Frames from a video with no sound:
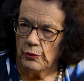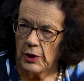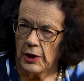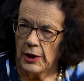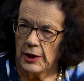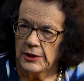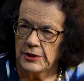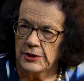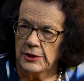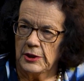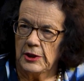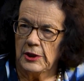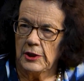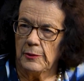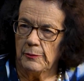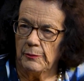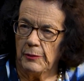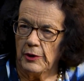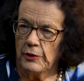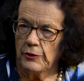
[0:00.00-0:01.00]
right,
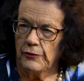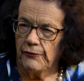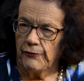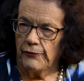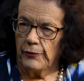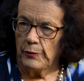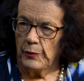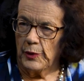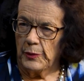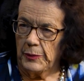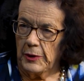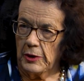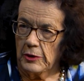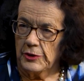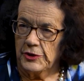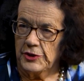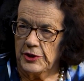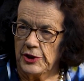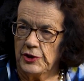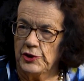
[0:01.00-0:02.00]
both from the
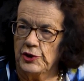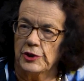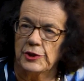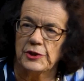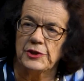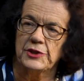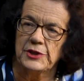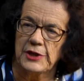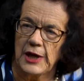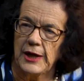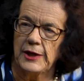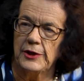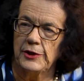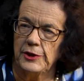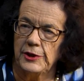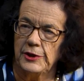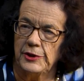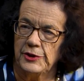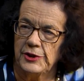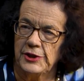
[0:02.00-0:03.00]
politicians
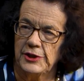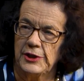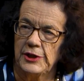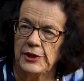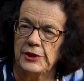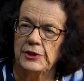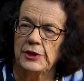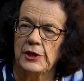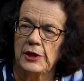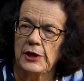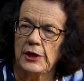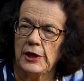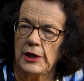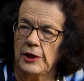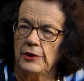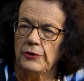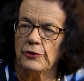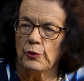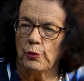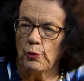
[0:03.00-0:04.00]
and indeed
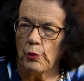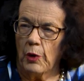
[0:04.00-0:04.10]
in the